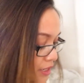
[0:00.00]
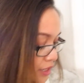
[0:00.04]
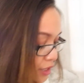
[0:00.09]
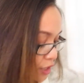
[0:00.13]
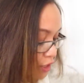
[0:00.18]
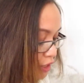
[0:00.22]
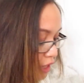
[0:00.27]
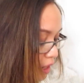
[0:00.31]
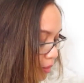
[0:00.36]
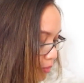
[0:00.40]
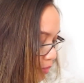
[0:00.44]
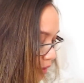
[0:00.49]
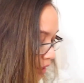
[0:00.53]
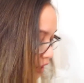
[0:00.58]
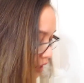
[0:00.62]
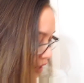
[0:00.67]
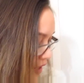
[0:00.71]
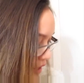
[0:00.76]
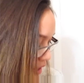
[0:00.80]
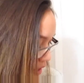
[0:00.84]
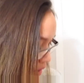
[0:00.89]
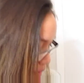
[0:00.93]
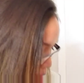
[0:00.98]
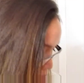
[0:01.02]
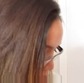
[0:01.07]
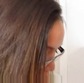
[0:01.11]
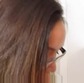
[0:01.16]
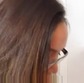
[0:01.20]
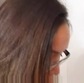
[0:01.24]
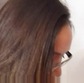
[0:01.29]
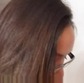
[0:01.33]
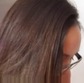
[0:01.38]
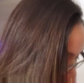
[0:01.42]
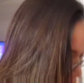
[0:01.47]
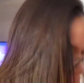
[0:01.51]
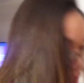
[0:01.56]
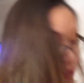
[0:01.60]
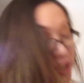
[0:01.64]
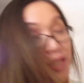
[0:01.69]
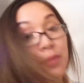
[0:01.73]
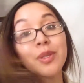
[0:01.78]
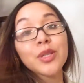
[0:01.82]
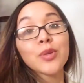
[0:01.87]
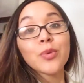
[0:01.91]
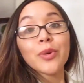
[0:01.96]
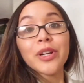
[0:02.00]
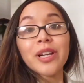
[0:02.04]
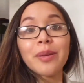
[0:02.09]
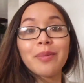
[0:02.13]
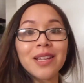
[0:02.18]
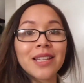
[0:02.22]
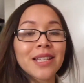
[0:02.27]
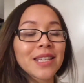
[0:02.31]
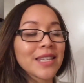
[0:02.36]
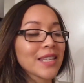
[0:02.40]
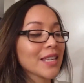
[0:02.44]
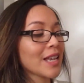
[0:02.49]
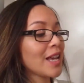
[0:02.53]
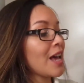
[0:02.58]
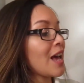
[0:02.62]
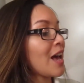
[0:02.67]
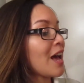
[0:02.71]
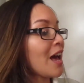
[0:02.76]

shopping with Christmas ornaments.